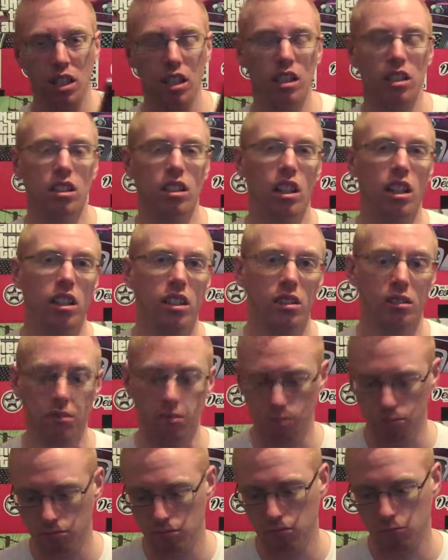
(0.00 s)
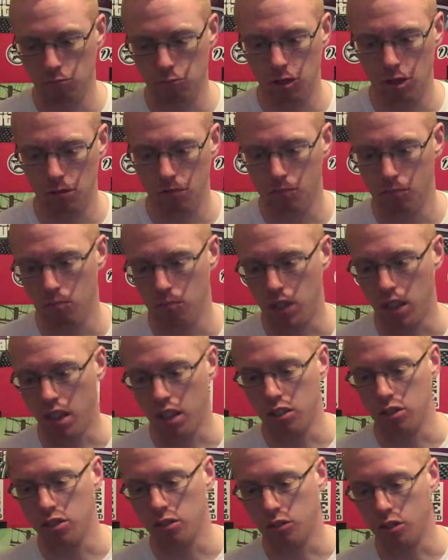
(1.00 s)
you like them, I know
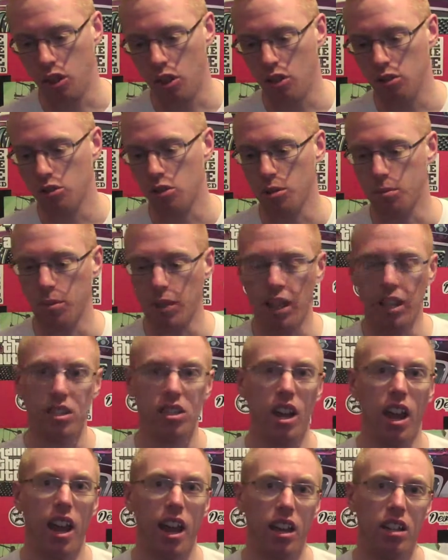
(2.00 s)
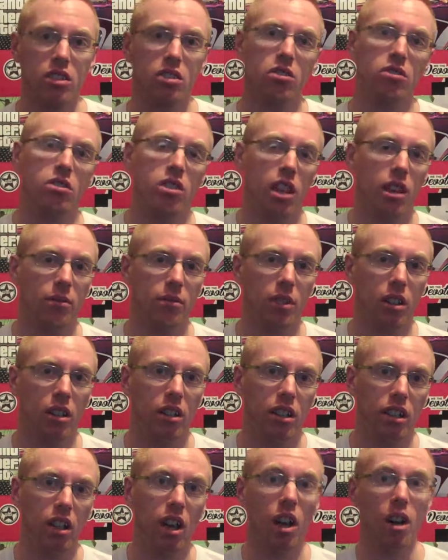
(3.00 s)
you've got Triple H, Edge, Jeff
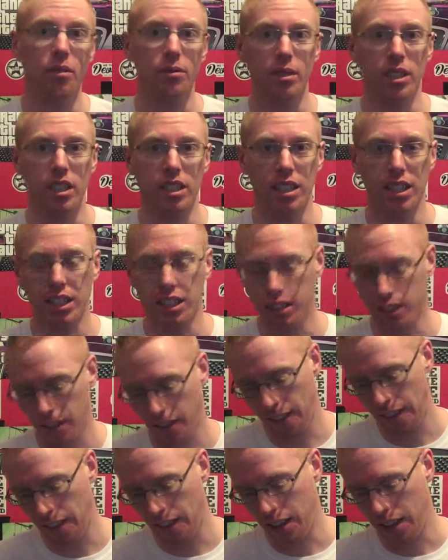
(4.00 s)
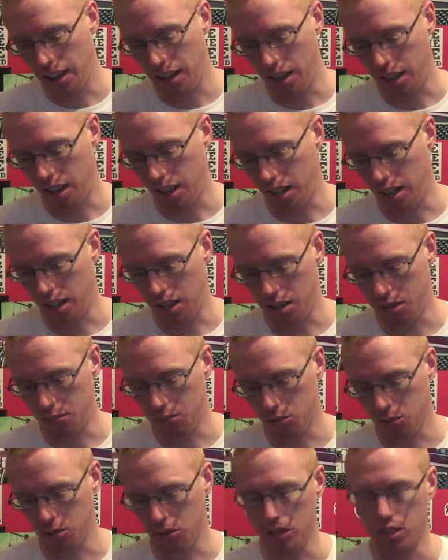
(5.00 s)
Hardy, RVD,
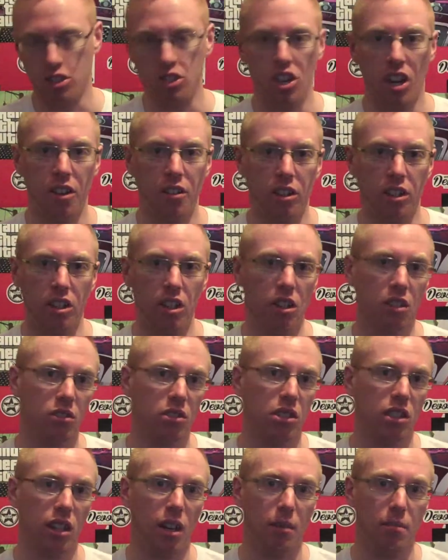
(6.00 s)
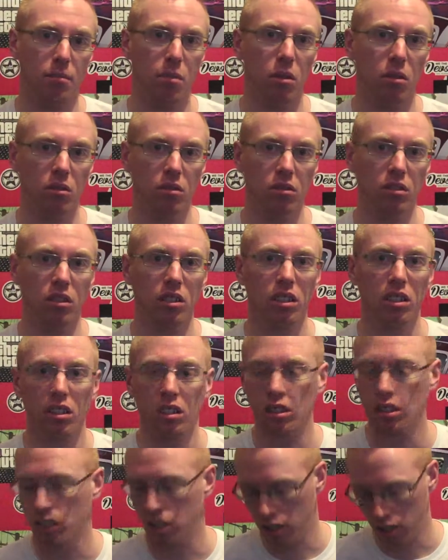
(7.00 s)
Chris Jericho, CM Punk,
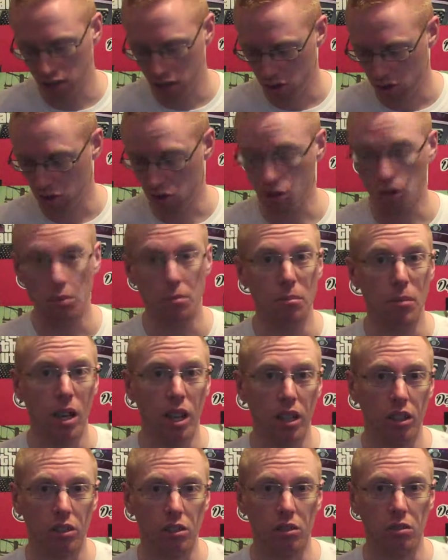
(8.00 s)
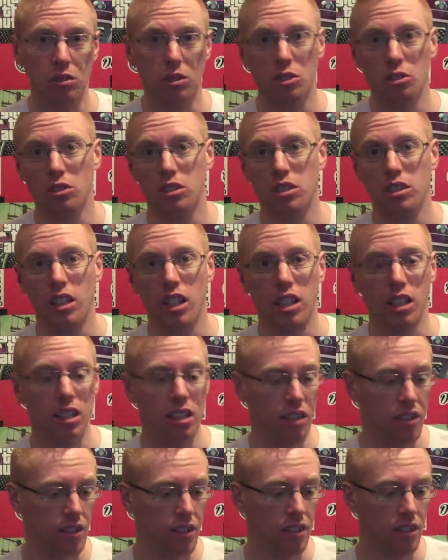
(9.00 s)
Shawn Michaels, Undertaker.
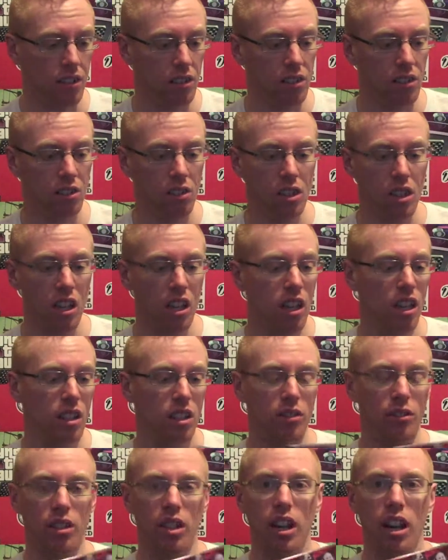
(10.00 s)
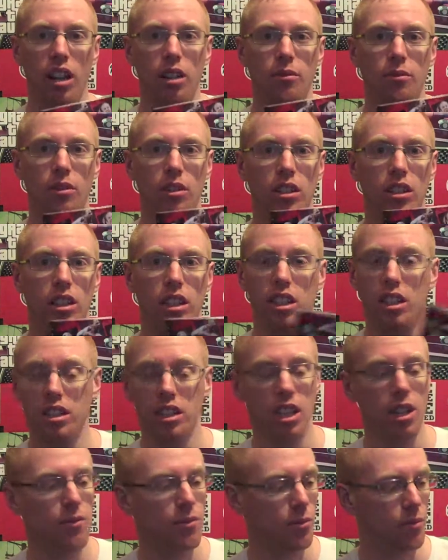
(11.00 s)
They're in a handful of these.
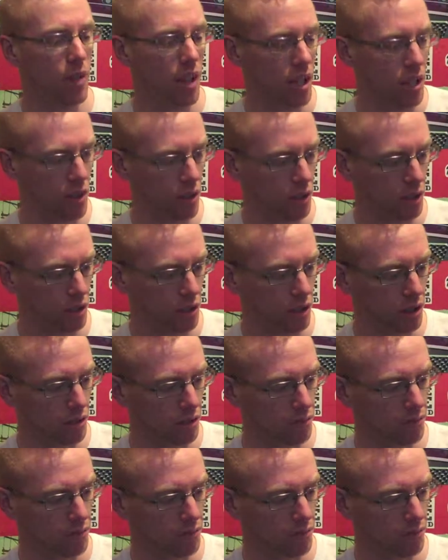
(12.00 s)
Even Randy Orton.